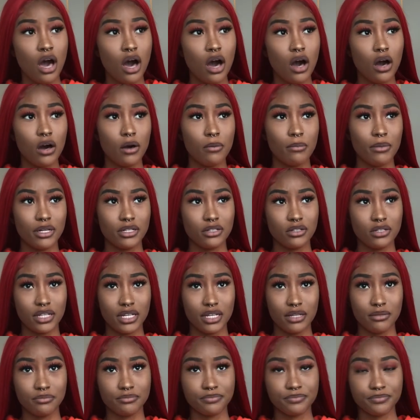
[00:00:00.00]

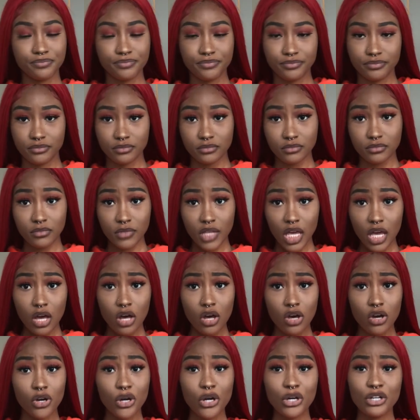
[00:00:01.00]
Another
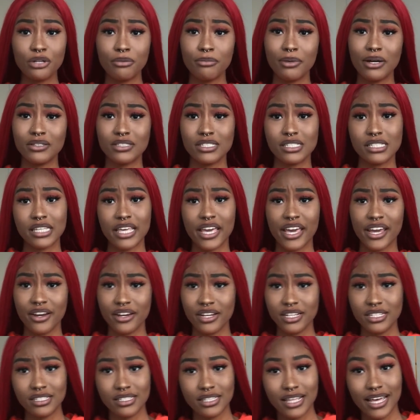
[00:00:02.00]
con about this hair
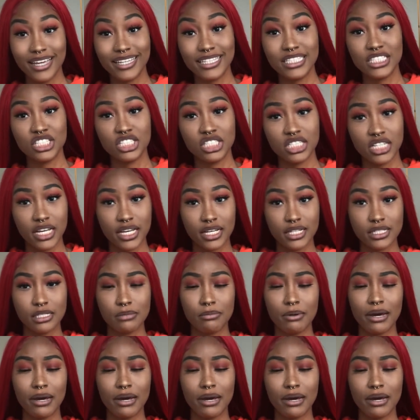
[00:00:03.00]
is that it sheds,